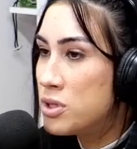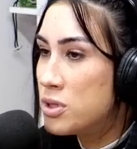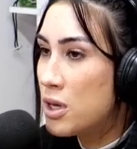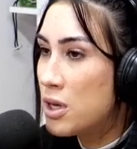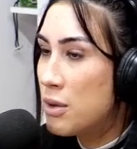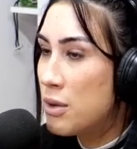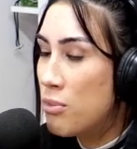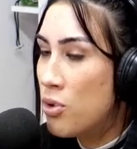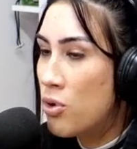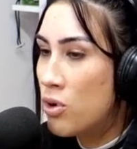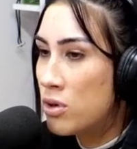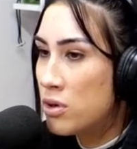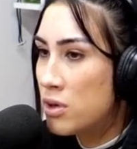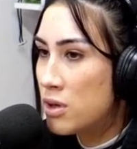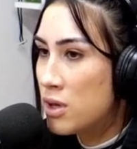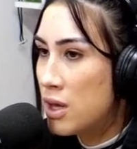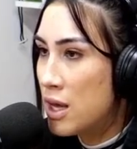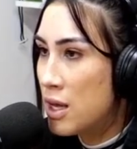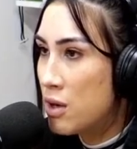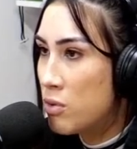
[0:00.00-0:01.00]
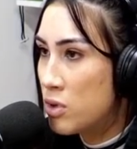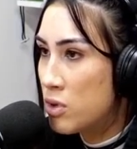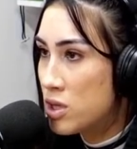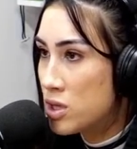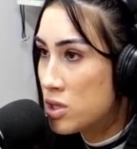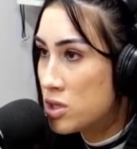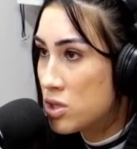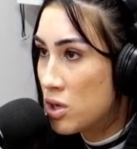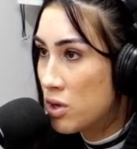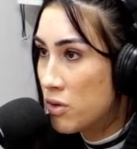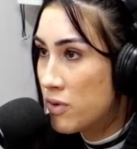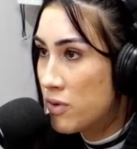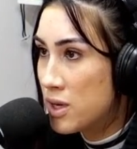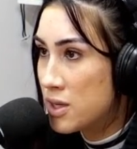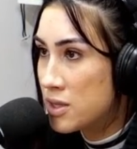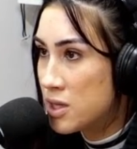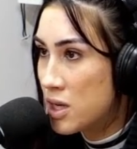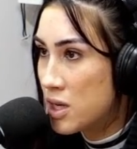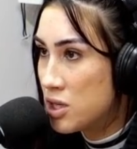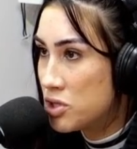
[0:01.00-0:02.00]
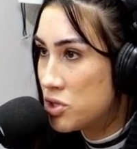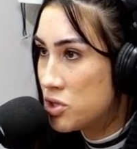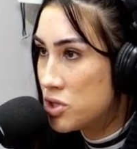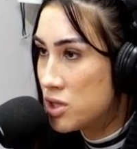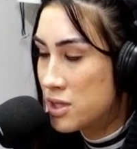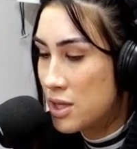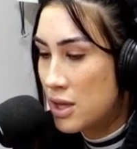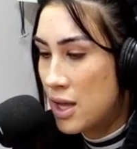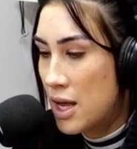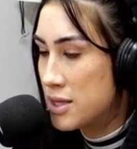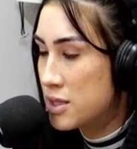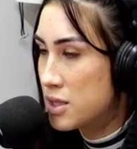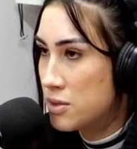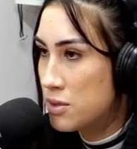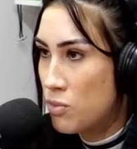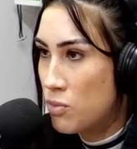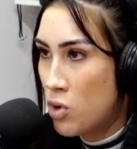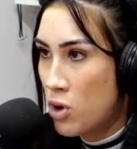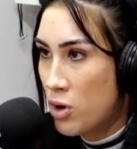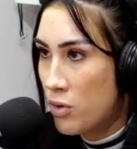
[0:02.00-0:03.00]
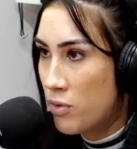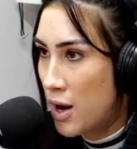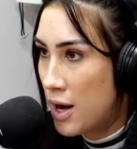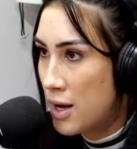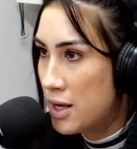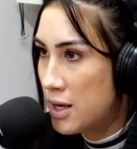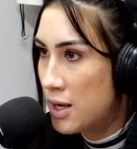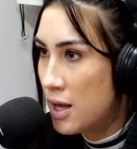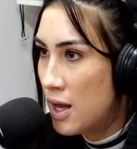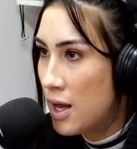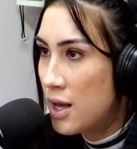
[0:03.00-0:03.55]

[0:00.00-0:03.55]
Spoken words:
important thing with this service is just less is more, right?